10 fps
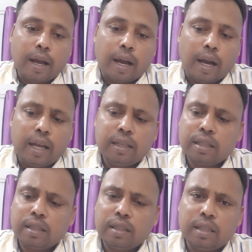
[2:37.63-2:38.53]
and
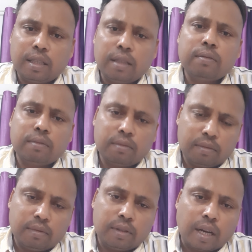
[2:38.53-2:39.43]

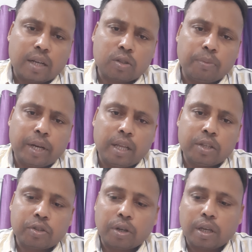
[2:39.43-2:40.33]
there are so many
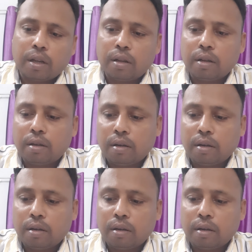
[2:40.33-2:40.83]
historical